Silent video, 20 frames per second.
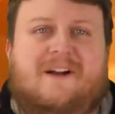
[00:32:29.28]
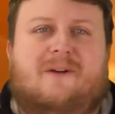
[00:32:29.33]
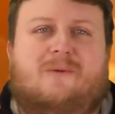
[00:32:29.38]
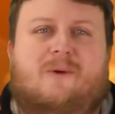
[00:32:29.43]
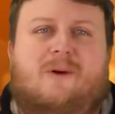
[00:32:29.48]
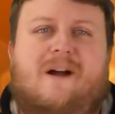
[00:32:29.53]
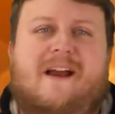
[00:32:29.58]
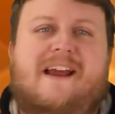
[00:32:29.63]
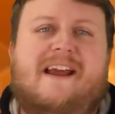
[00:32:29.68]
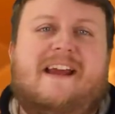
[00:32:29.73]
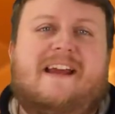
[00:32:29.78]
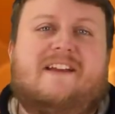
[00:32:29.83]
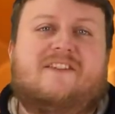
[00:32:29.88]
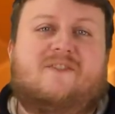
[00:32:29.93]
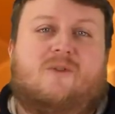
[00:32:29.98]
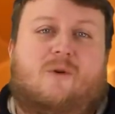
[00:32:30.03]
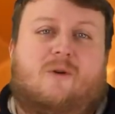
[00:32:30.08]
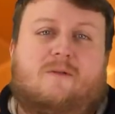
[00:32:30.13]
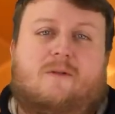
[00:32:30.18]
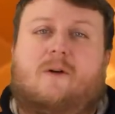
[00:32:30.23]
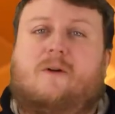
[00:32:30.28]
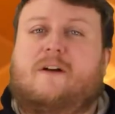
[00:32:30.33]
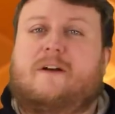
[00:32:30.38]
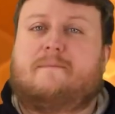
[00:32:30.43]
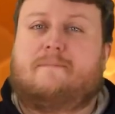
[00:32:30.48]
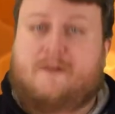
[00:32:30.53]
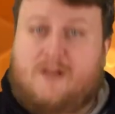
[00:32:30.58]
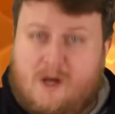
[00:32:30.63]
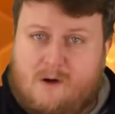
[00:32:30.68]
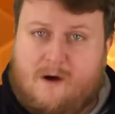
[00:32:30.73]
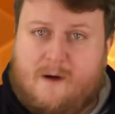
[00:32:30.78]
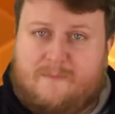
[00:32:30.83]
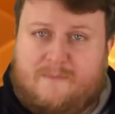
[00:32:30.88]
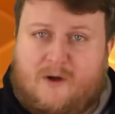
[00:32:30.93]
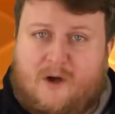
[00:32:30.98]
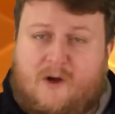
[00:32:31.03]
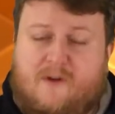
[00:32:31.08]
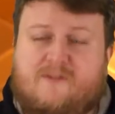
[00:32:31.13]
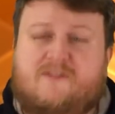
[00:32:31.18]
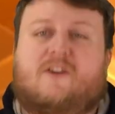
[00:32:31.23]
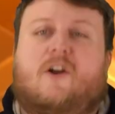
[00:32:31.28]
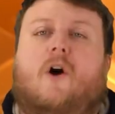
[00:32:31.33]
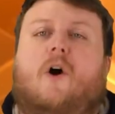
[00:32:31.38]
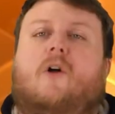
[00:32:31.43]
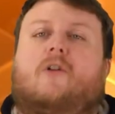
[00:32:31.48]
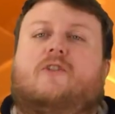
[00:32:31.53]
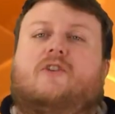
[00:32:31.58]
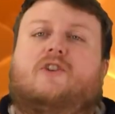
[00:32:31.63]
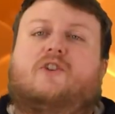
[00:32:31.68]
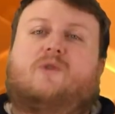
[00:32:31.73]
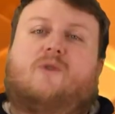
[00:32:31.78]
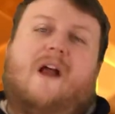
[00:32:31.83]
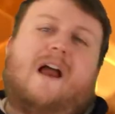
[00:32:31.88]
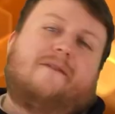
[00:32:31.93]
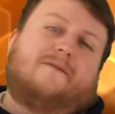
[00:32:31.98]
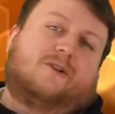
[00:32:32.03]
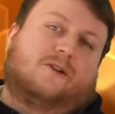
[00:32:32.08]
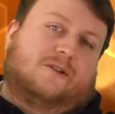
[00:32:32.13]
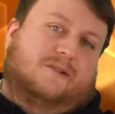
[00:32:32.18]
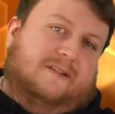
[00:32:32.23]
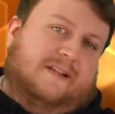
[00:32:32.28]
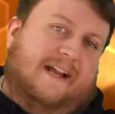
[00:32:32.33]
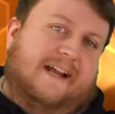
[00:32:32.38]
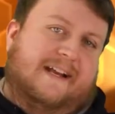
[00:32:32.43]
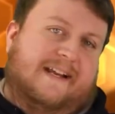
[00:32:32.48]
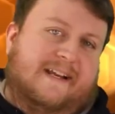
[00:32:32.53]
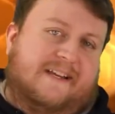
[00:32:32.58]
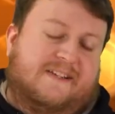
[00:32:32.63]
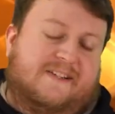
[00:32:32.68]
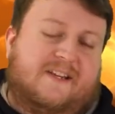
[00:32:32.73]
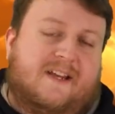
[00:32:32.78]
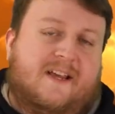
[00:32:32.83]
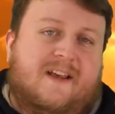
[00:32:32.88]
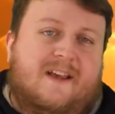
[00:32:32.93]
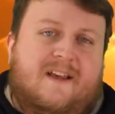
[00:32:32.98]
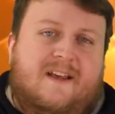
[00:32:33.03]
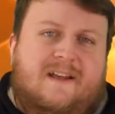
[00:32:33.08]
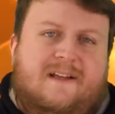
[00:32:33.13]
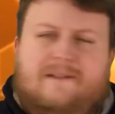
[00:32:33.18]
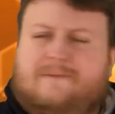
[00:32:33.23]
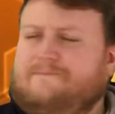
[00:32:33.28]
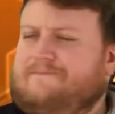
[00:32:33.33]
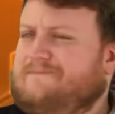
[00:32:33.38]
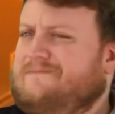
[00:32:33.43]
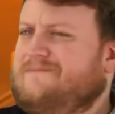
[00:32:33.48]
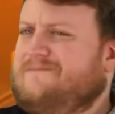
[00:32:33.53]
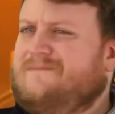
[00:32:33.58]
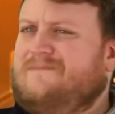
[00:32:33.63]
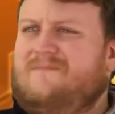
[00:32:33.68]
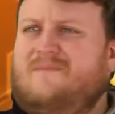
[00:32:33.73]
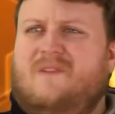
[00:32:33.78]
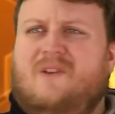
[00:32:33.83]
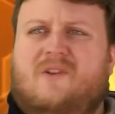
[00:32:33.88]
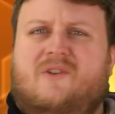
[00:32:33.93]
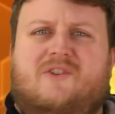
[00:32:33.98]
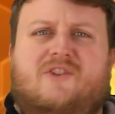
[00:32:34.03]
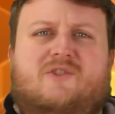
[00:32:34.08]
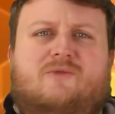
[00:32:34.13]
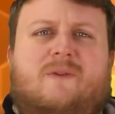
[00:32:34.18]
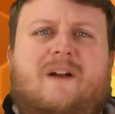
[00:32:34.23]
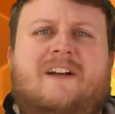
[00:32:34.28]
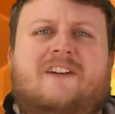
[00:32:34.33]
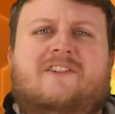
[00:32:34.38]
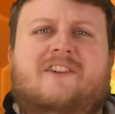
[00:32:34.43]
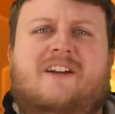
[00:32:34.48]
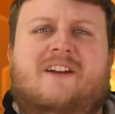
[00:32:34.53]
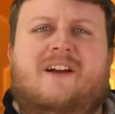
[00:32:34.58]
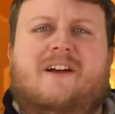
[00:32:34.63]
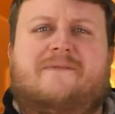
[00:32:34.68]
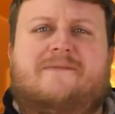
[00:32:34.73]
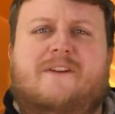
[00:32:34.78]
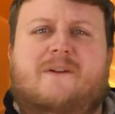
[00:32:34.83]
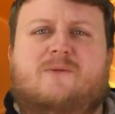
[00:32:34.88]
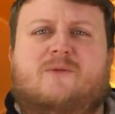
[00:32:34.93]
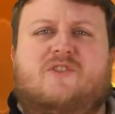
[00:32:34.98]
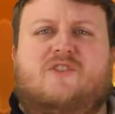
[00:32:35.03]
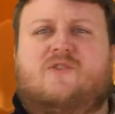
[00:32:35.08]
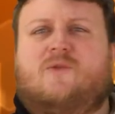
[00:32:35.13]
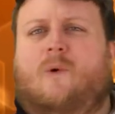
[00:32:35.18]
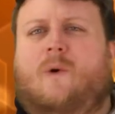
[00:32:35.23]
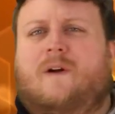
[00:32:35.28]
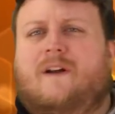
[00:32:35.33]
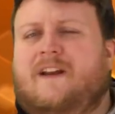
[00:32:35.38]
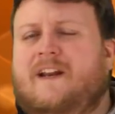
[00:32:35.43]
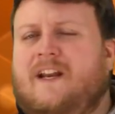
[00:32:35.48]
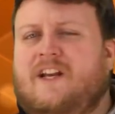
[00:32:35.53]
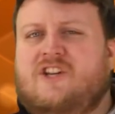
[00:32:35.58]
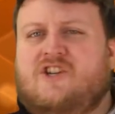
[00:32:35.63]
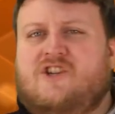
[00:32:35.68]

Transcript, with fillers: There were AIDS or early blow-up dolls called travel ladies. Strangely enough, it was stored in a